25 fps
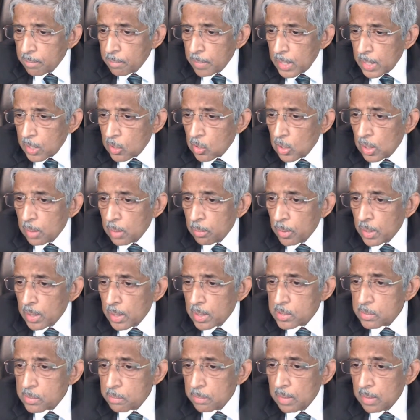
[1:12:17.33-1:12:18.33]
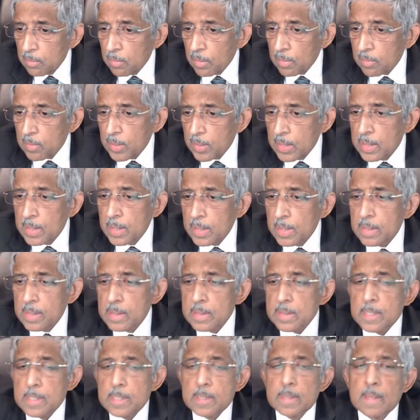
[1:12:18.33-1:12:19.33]
microalbuminuria, does it mean we have kidney
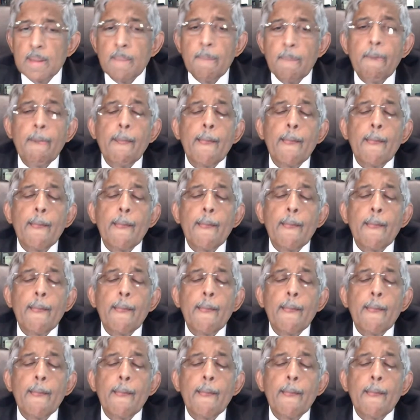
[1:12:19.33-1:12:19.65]
disease?